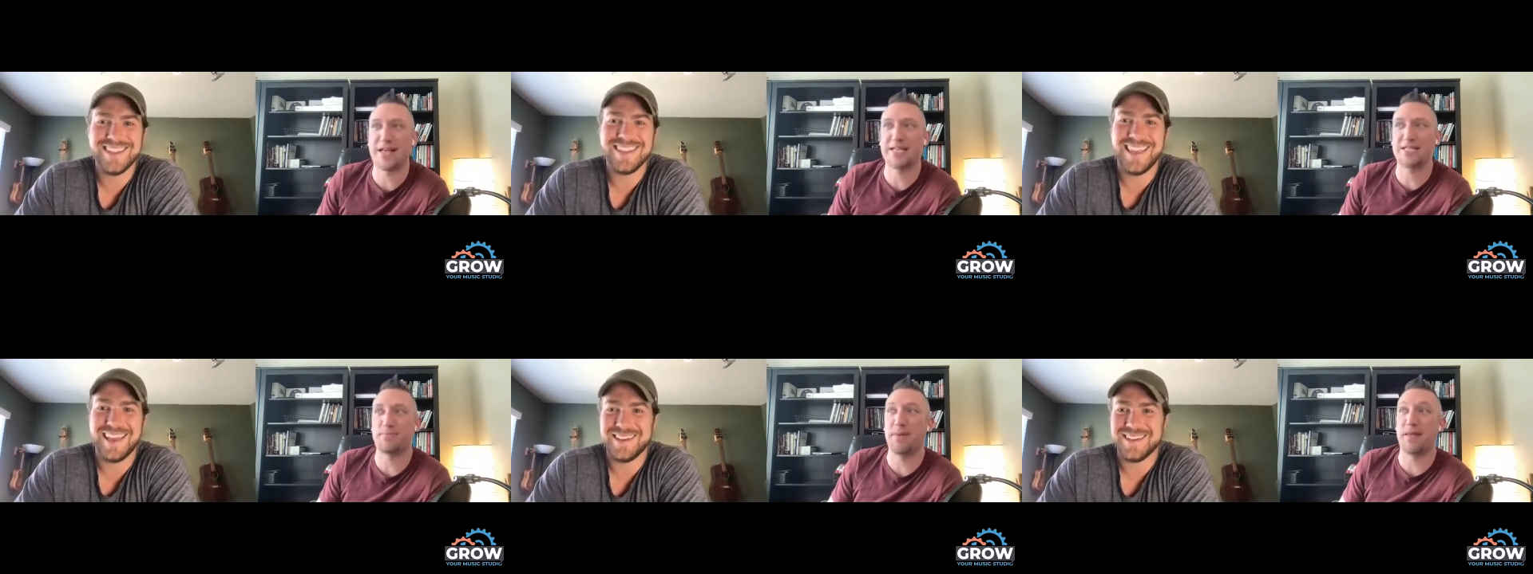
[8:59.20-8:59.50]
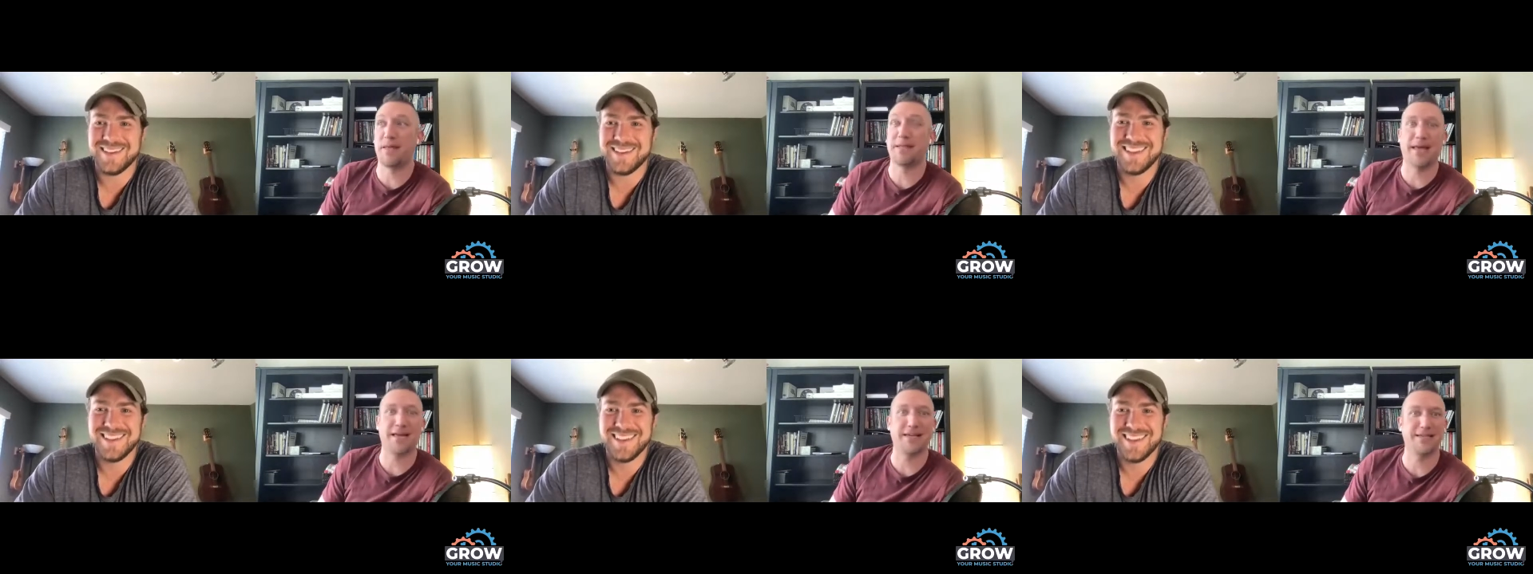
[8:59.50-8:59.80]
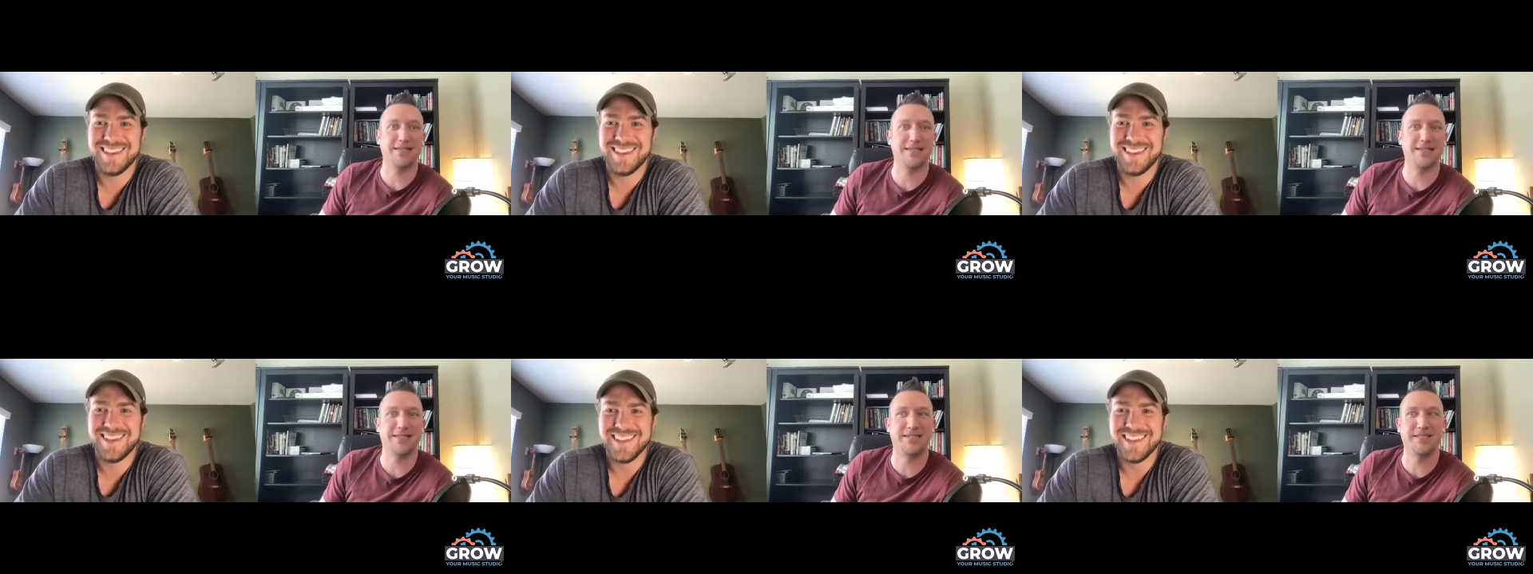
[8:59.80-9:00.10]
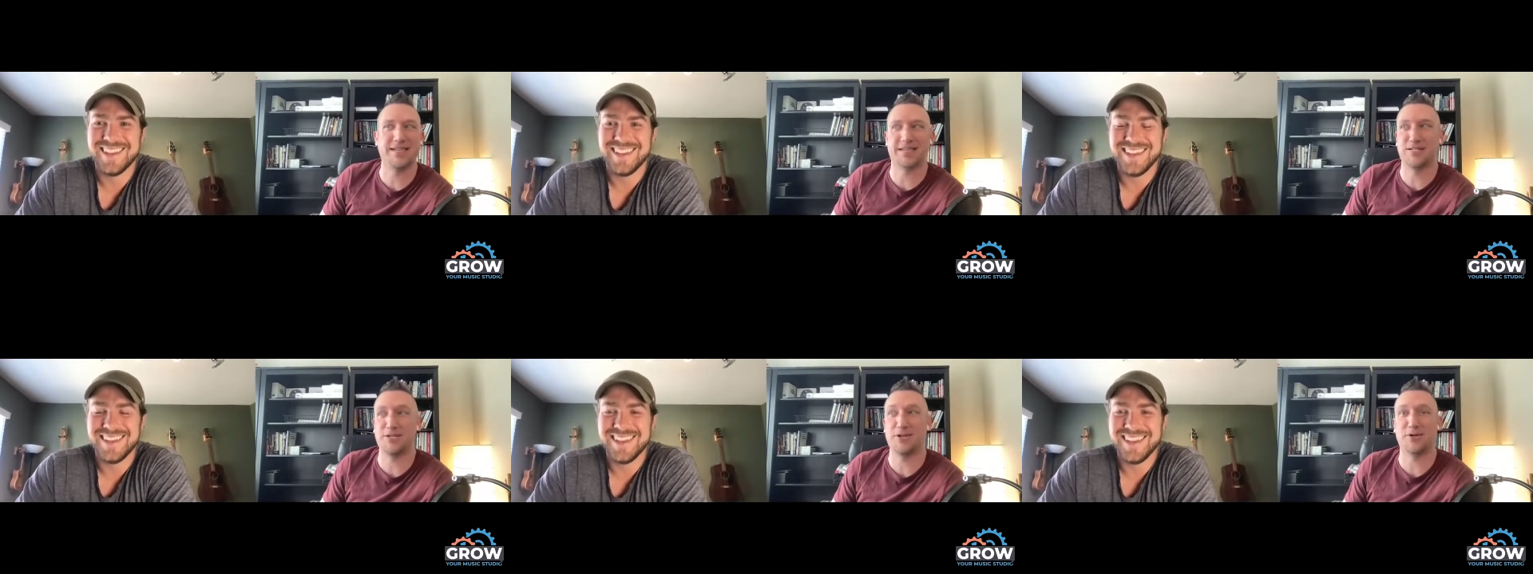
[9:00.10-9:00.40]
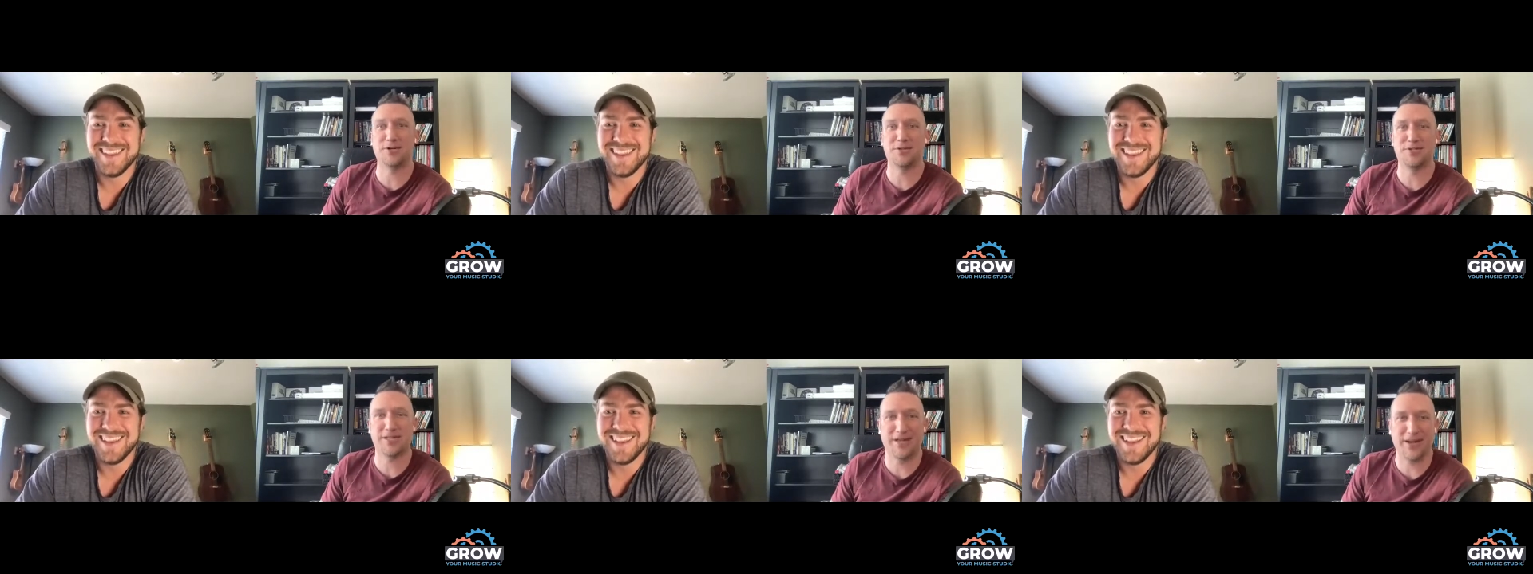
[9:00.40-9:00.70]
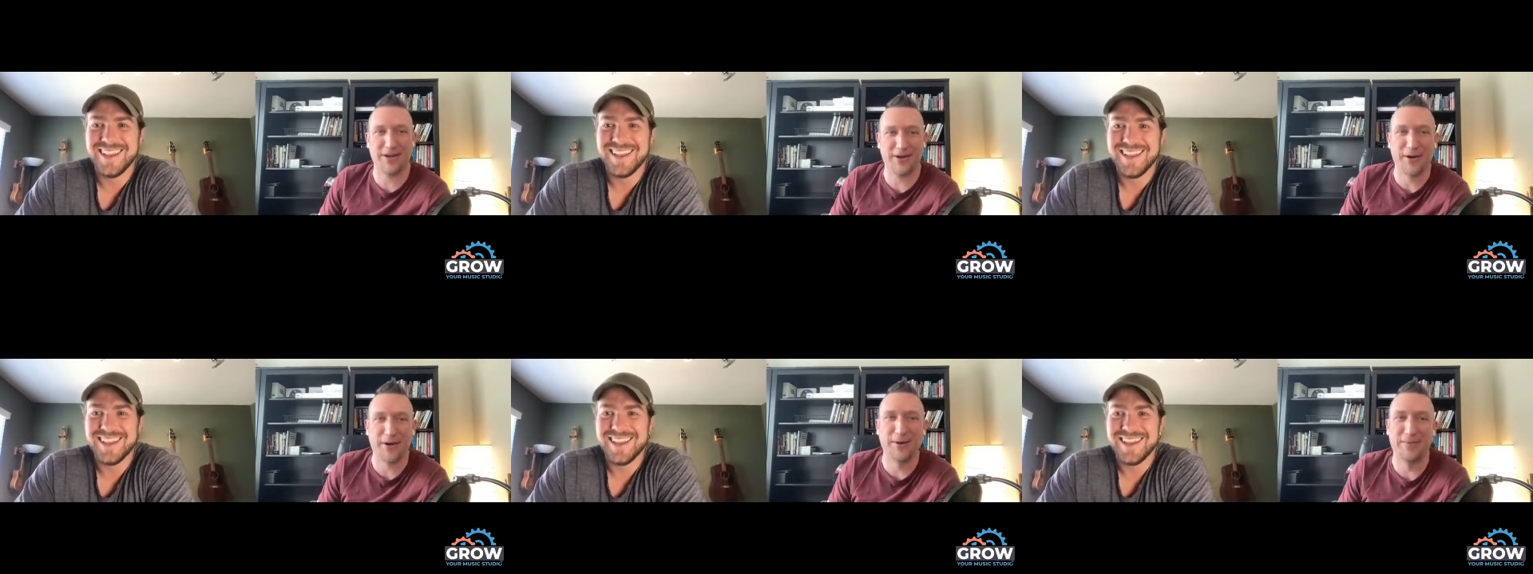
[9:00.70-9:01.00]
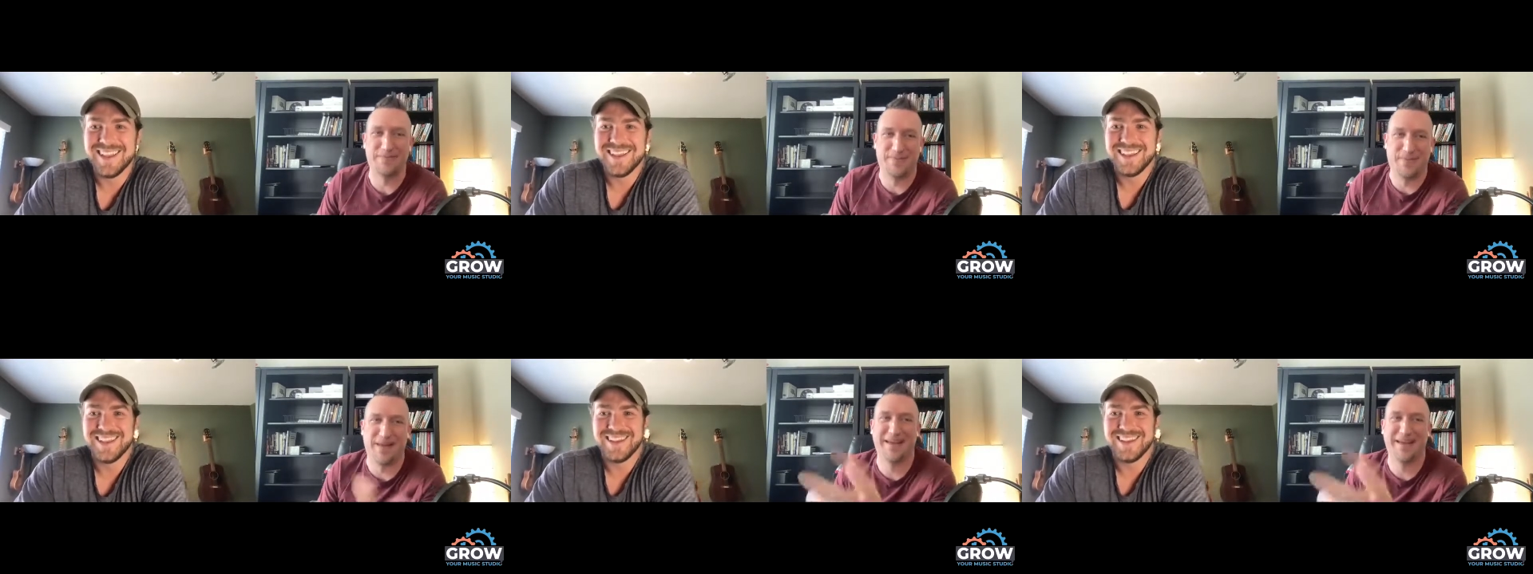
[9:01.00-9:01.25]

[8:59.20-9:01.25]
Speaker 1: that's been like six years ago,